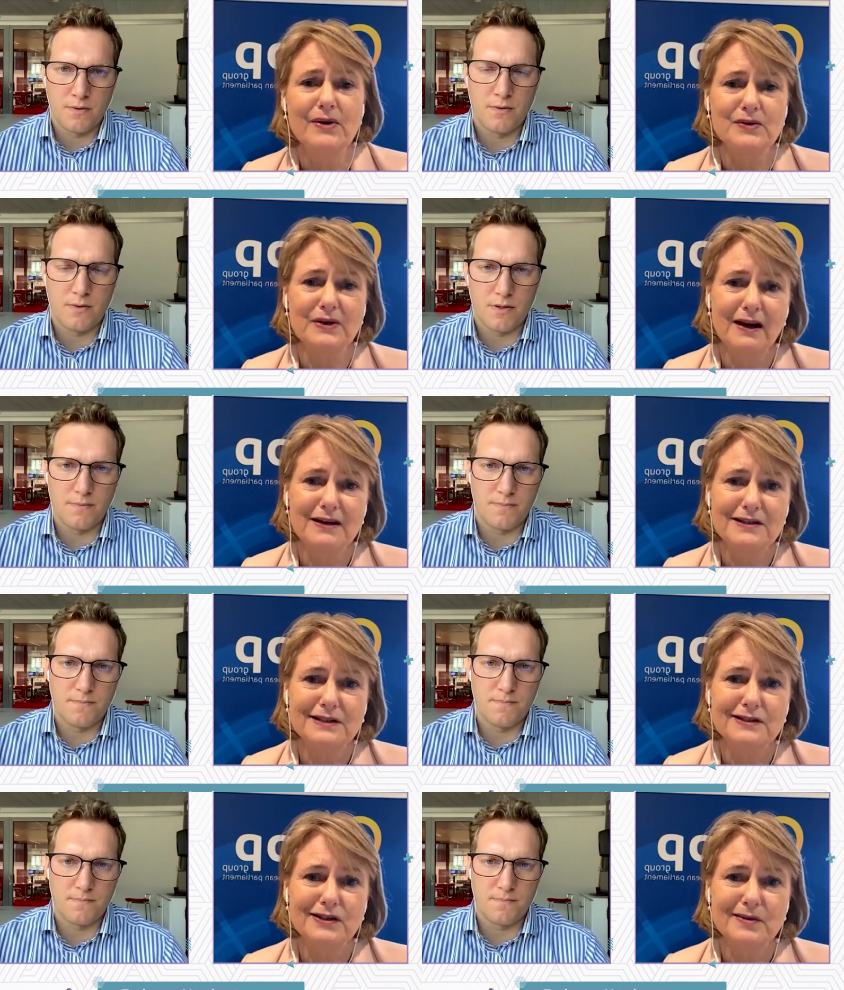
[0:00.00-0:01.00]
Speaker 1: doing a lot
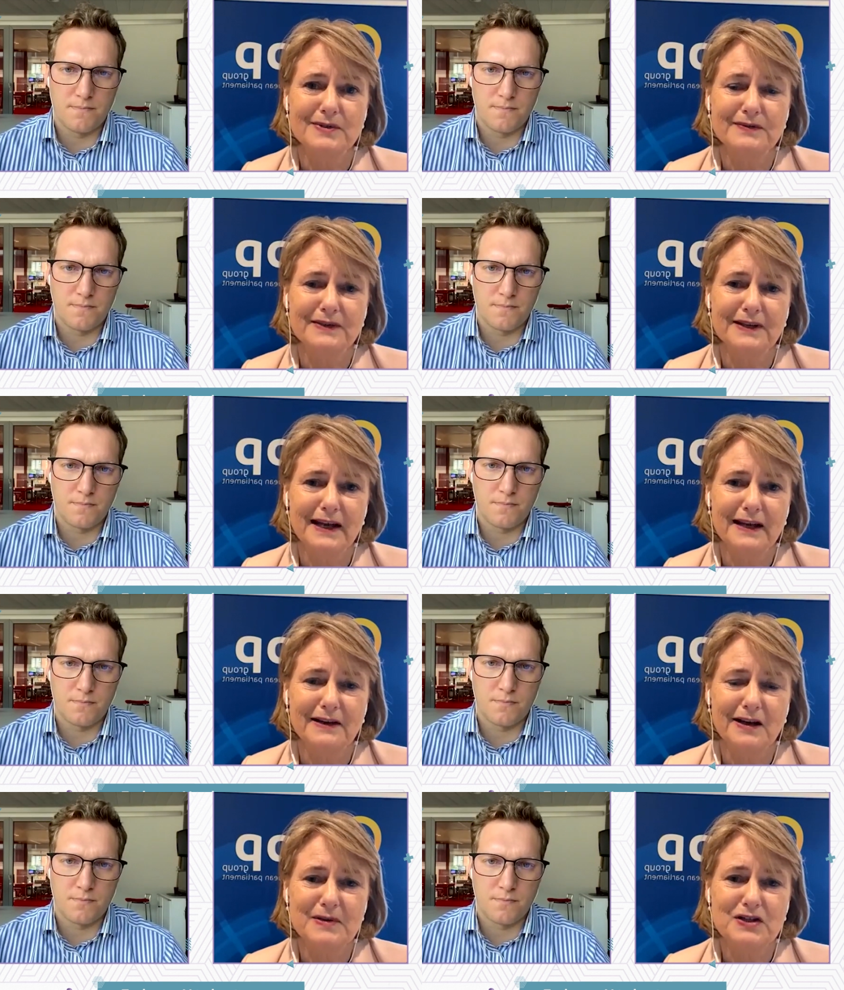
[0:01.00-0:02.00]
in terms of
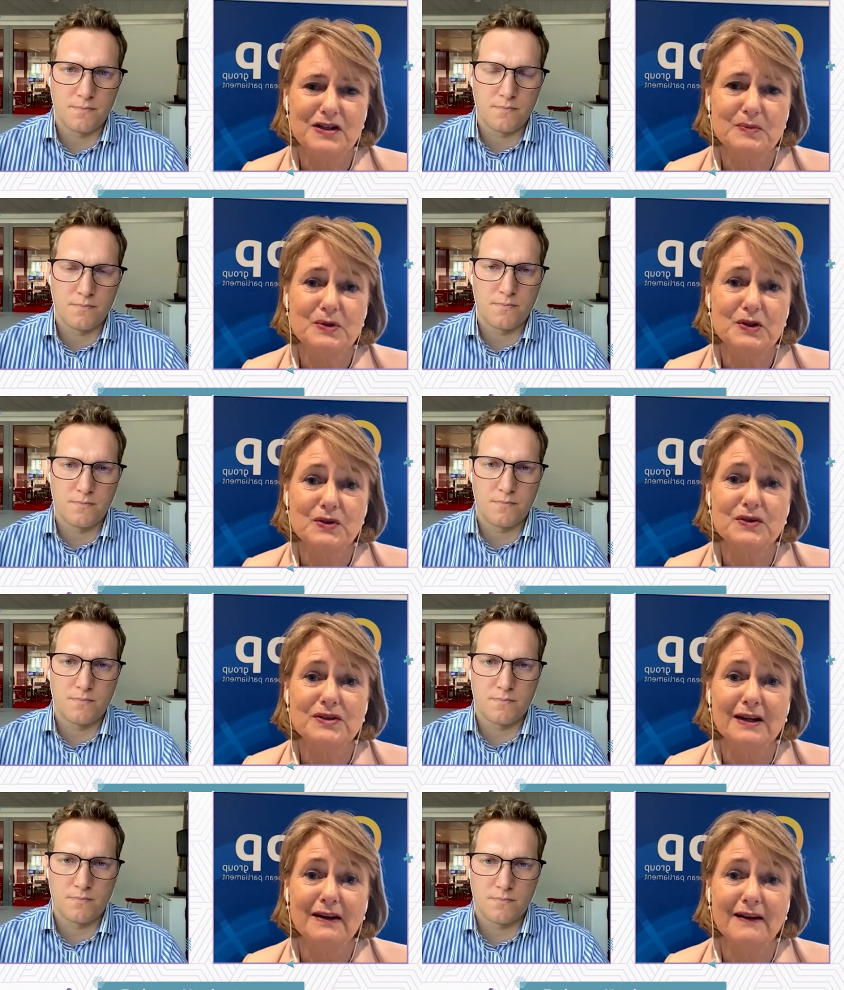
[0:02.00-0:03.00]
the uh, Commission has produced
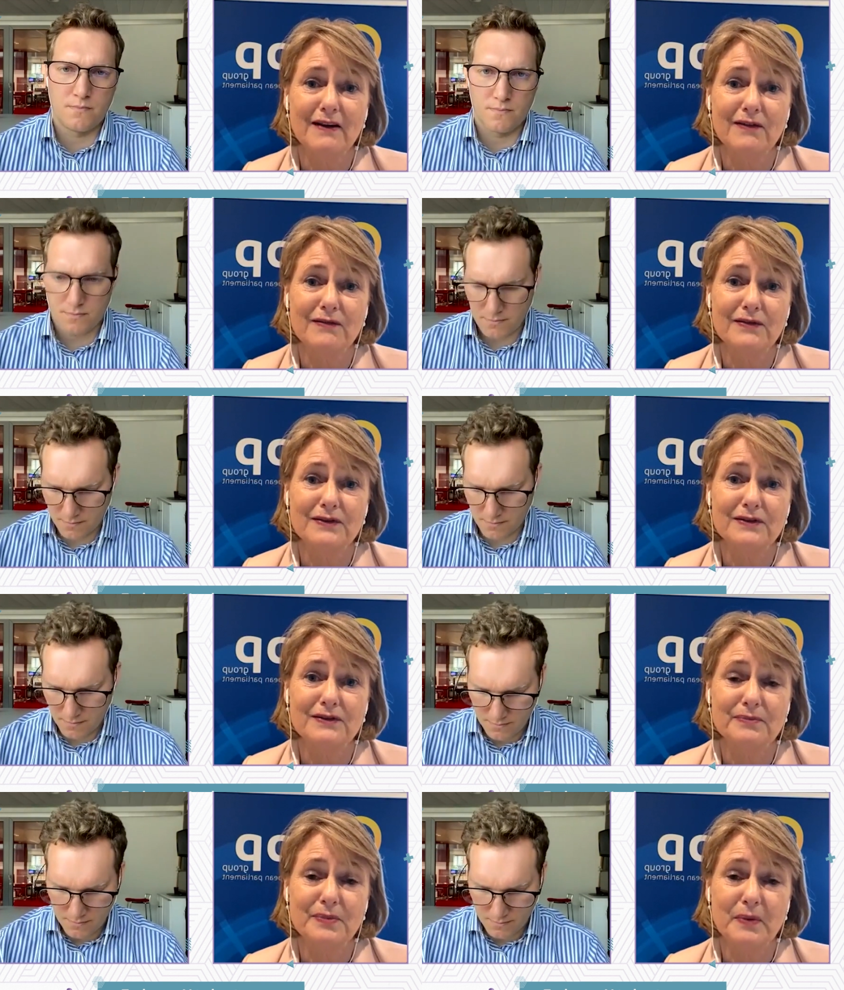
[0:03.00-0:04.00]
in their
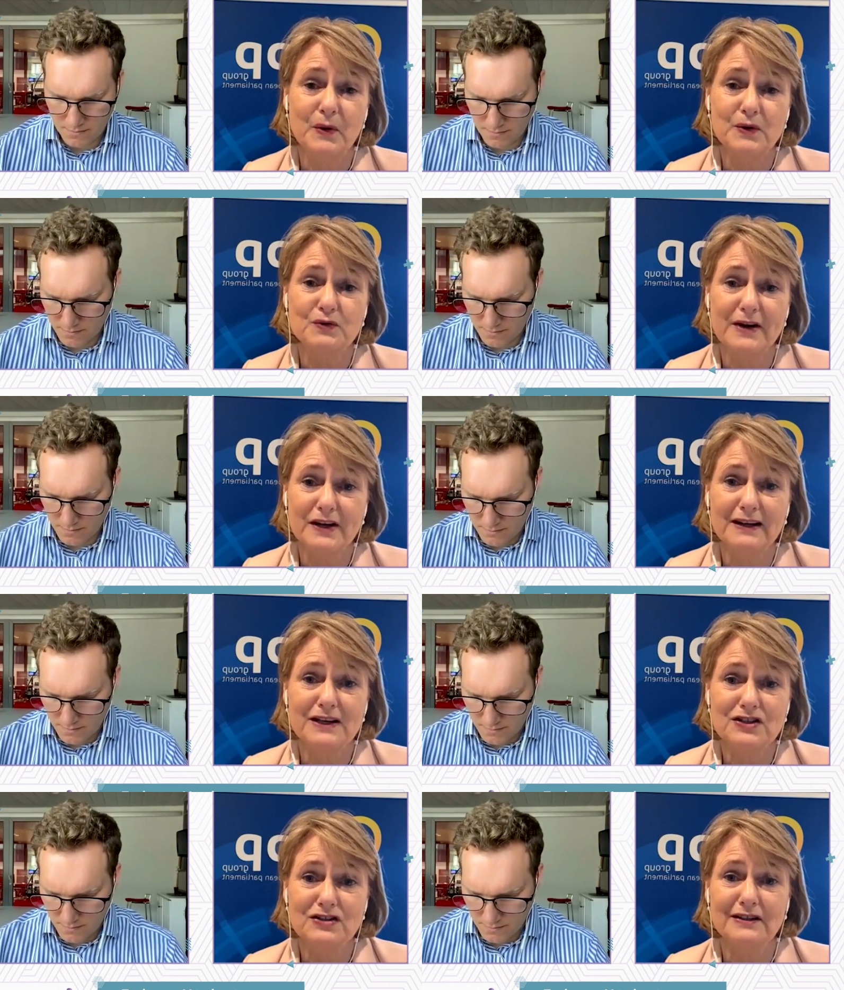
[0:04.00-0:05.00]
proposed
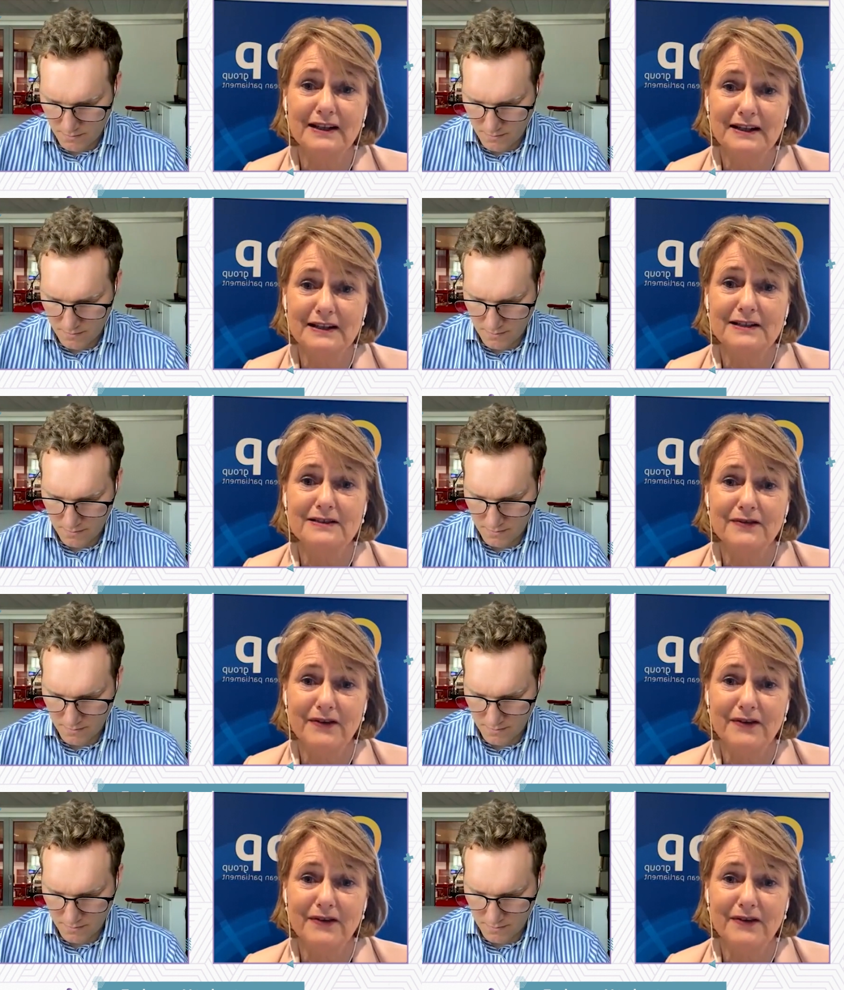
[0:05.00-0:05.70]
regulation in.